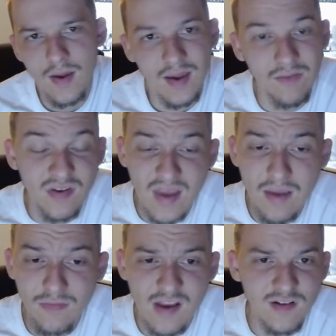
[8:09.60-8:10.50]
if this
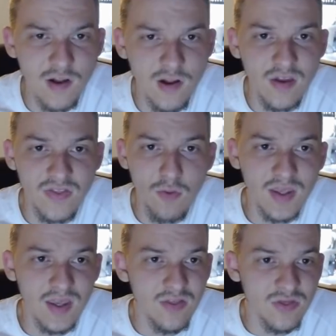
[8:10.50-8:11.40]
game stays close, I think we
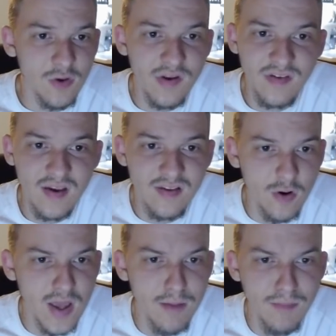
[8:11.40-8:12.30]
get 36,
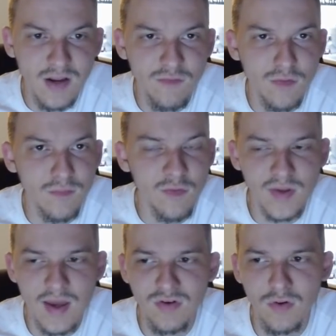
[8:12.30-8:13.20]
38 minutes from from
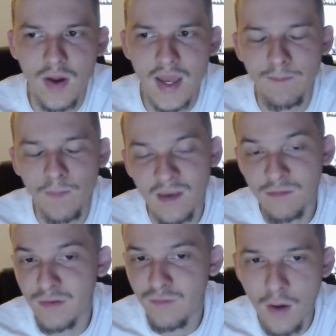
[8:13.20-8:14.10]
Kevin Durant. He's
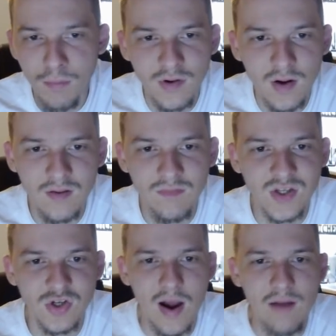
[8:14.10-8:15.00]
been very productive
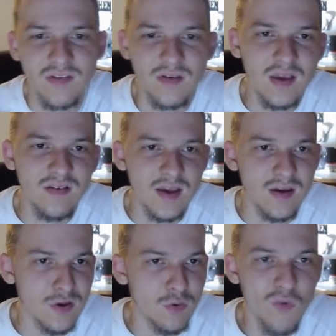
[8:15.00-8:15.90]
this year. Obviously, he's a
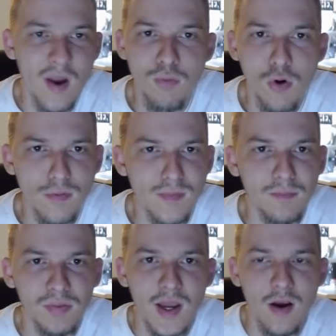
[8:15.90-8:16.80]
you know great point per minute
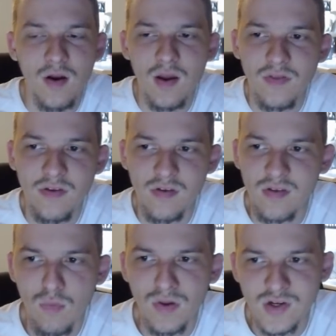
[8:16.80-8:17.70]
player. This is
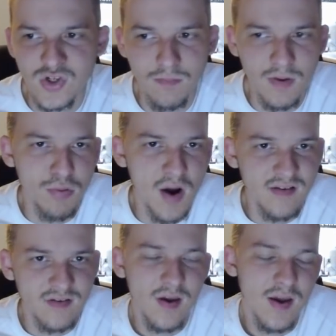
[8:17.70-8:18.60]
someone that should be
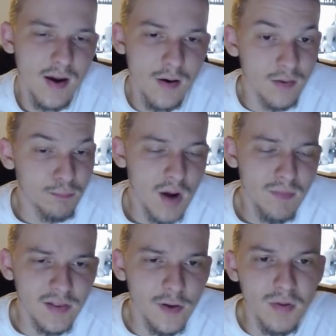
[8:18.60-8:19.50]
priced uh, probably
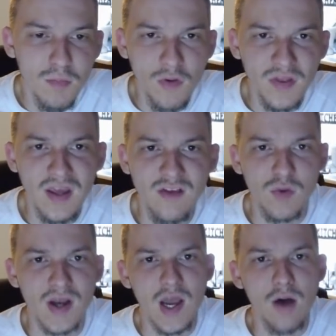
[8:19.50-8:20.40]
a little bit more than he is
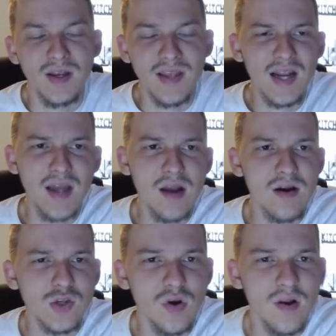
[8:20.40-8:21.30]
right now. I mean,
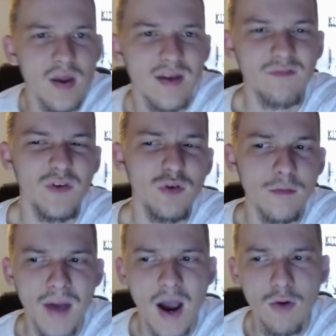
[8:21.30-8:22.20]
9900 feels
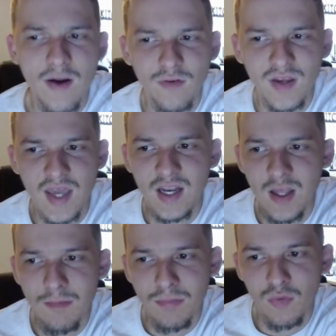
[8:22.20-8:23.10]
about right for
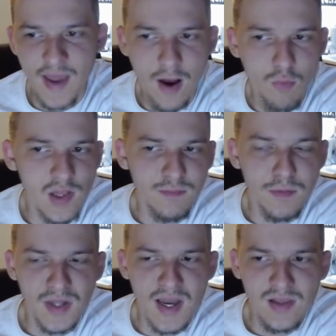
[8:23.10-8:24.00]
KD, but with how well he's been
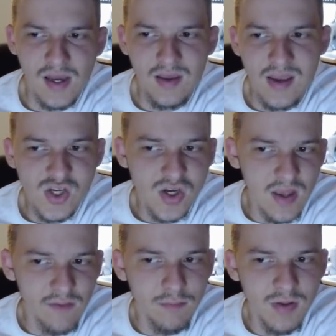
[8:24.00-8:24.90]
playing lately, he should
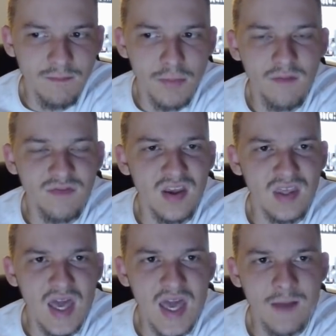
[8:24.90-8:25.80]
definitely be above
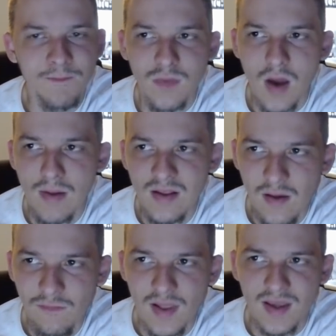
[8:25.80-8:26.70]
10k. Um, I definitely